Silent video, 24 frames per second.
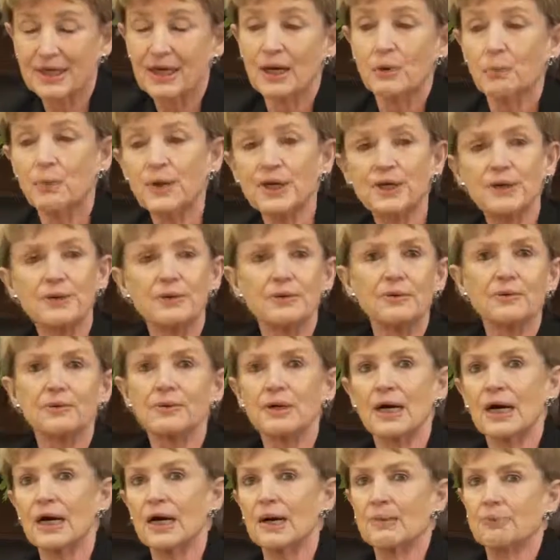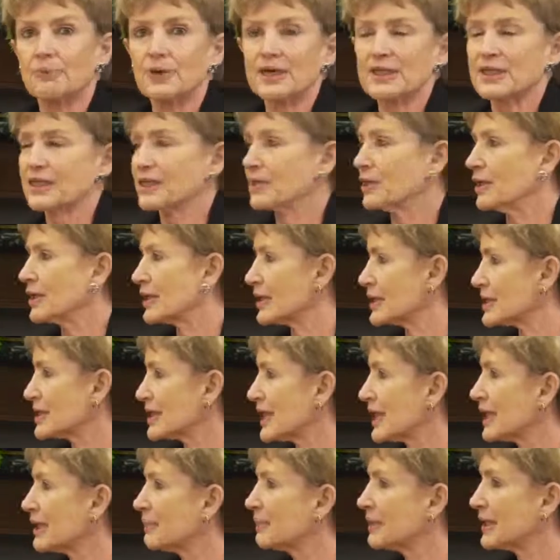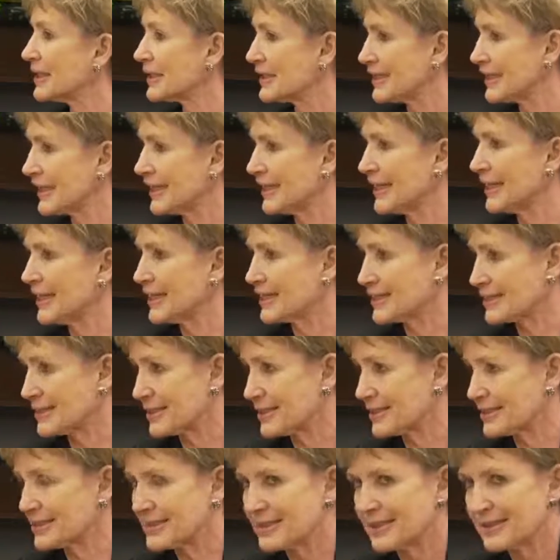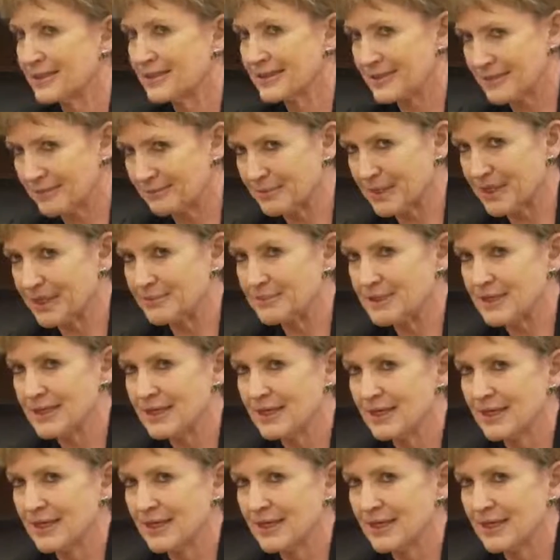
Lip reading: We do a project called a salability analysis sometimes.